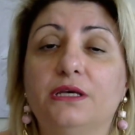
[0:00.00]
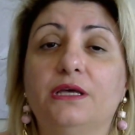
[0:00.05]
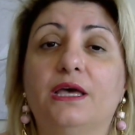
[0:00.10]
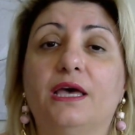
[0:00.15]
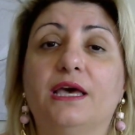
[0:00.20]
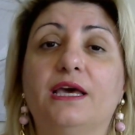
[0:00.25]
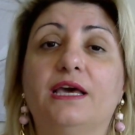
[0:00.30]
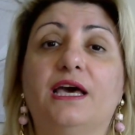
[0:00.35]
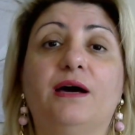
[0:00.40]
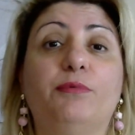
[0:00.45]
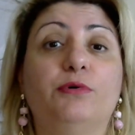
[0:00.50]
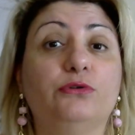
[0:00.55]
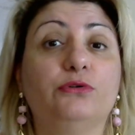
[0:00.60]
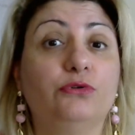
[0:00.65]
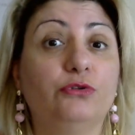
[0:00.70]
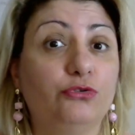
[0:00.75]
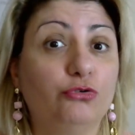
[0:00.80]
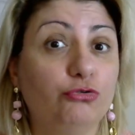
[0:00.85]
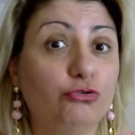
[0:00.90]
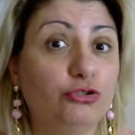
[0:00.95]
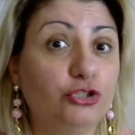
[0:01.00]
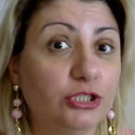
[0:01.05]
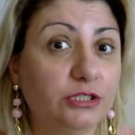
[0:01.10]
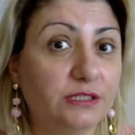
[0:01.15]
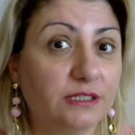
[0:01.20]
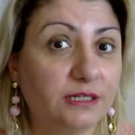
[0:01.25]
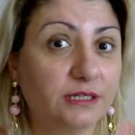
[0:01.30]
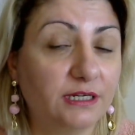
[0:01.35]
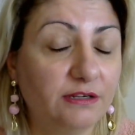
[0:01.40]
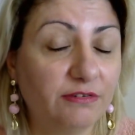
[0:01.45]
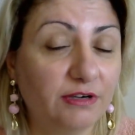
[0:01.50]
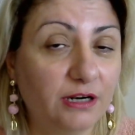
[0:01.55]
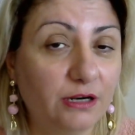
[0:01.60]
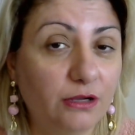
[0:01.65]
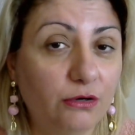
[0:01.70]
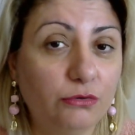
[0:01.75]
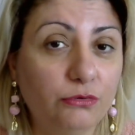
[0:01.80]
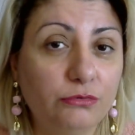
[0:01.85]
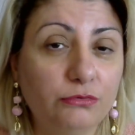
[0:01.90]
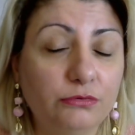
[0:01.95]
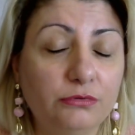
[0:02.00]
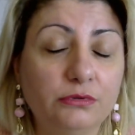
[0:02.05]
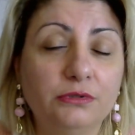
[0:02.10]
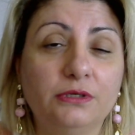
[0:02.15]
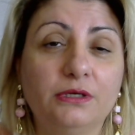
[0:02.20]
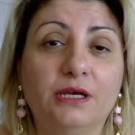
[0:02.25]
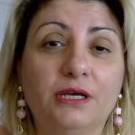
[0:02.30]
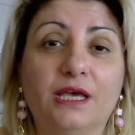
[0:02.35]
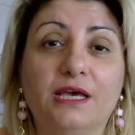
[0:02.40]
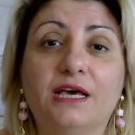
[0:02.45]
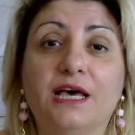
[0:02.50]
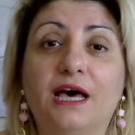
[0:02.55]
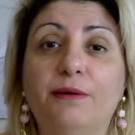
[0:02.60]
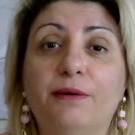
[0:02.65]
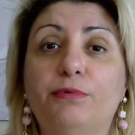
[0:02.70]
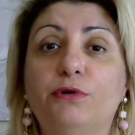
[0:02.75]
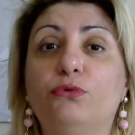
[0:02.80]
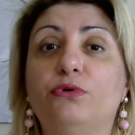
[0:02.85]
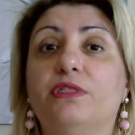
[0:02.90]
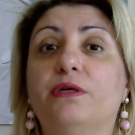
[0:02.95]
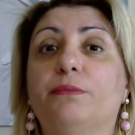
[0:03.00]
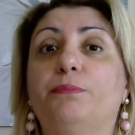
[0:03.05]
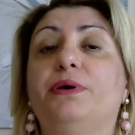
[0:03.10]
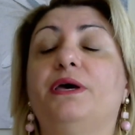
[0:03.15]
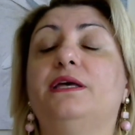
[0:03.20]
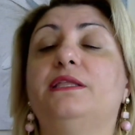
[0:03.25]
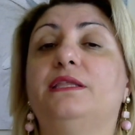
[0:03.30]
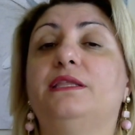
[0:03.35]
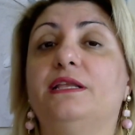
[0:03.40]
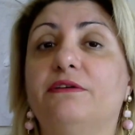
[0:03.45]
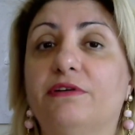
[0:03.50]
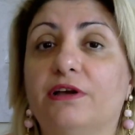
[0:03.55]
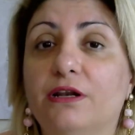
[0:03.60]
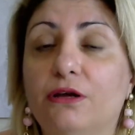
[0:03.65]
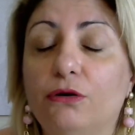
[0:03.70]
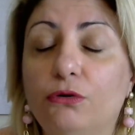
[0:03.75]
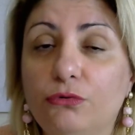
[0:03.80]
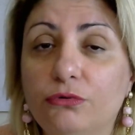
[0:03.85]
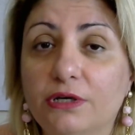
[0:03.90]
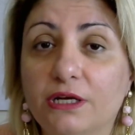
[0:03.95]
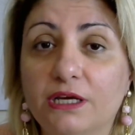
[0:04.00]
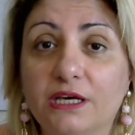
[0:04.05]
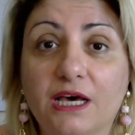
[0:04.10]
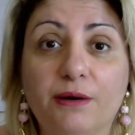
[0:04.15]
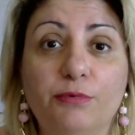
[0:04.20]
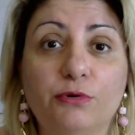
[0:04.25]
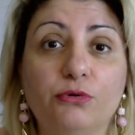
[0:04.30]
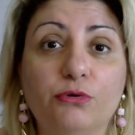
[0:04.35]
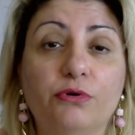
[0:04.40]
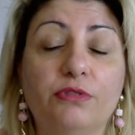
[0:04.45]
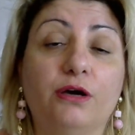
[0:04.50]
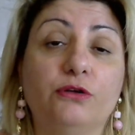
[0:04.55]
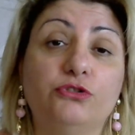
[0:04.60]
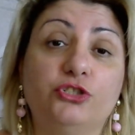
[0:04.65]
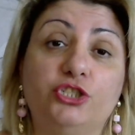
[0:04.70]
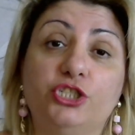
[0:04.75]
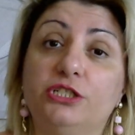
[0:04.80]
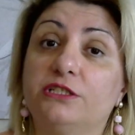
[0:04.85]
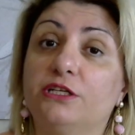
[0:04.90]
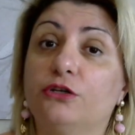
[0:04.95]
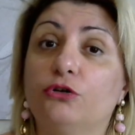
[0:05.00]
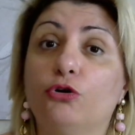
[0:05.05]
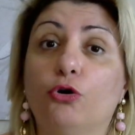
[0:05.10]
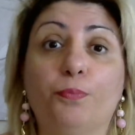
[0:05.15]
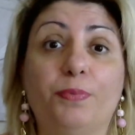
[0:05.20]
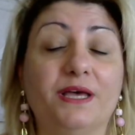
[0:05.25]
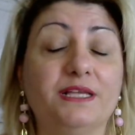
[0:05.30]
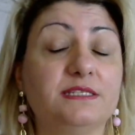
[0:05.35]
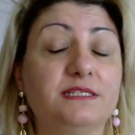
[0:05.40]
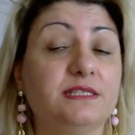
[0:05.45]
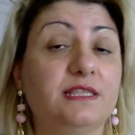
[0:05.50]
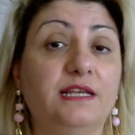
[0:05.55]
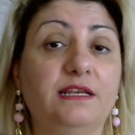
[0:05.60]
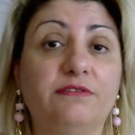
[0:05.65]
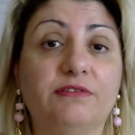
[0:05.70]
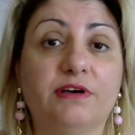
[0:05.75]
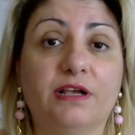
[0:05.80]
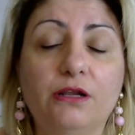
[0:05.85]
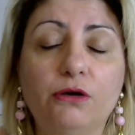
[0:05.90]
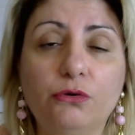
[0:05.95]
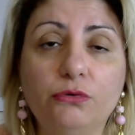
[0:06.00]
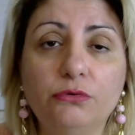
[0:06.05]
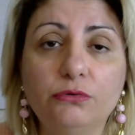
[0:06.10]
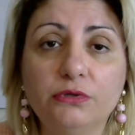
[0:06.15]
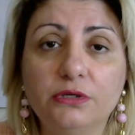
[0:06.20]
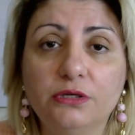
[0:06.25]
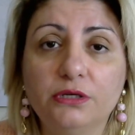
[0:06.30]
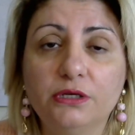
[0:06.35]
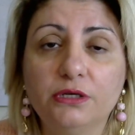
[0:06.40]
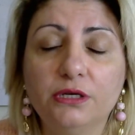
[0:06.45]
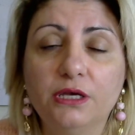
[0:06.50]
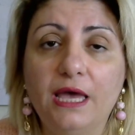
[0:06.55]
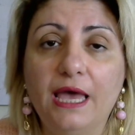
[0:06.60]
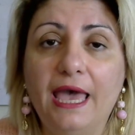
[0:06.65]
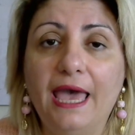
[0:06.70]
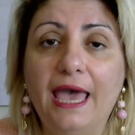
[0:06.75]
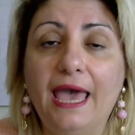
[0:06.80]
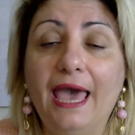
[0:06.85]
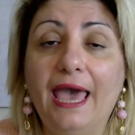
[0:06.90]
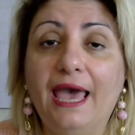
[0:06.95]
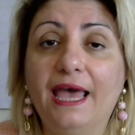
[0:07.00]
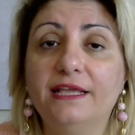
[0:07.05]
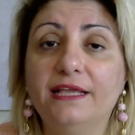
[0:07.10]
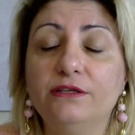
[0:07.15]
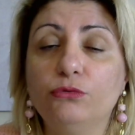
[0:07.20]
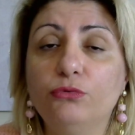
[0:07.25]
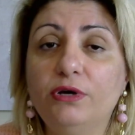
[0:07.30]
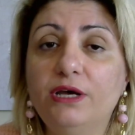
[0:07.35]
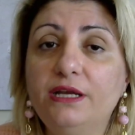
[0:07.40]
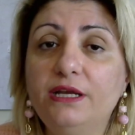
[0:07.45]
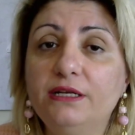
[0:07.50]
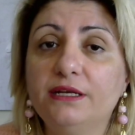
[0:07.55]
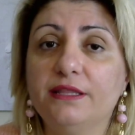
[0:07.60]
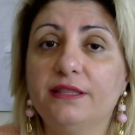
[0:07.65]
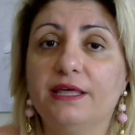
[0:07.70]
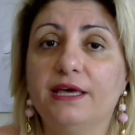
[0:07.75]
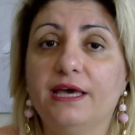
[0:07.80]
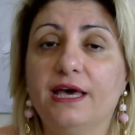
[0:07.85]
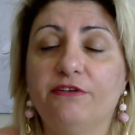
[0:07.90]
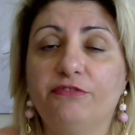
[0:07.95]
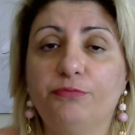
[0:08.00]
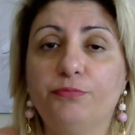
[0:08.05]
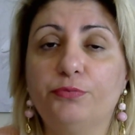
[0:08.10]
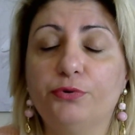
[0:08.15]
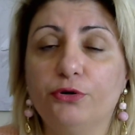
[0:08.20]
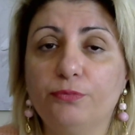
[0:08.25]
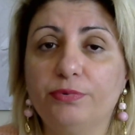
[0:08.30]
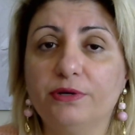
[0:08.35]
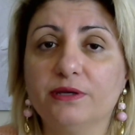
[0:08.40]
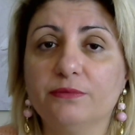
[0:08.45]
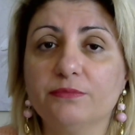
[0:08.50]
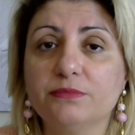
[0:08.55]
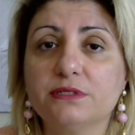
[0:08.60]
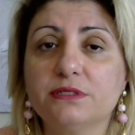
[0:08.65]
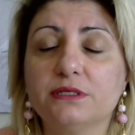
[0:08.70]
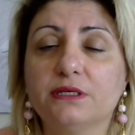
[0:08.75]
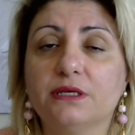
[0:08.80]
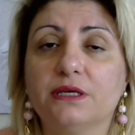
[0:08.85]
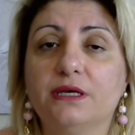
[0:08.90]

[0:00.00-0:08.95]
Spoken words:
a couple with two children live alone, a couple with a pet live alone, a couple without children, no pets, they live alone. And when they have problems,